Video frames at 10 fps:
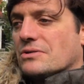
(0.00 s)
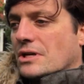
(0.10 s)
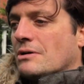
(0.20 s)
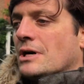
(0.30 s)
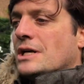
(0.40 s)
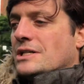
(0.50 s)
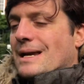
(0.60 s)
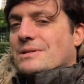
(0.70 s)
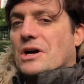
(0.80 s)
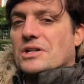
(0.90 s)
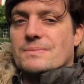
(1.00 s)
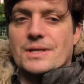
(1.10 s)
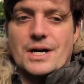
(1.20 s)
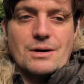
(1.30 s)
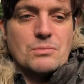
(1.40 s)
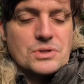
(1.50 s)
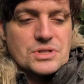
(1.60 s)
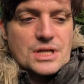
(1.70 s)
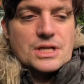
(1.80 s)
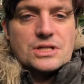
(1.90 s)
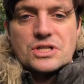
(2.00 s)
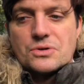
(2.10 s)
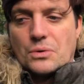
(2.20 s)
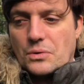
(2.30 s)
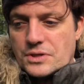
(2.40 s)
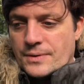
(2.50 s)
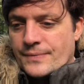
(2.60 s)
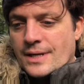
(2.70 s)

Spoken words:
So James Goldsmith was distraught.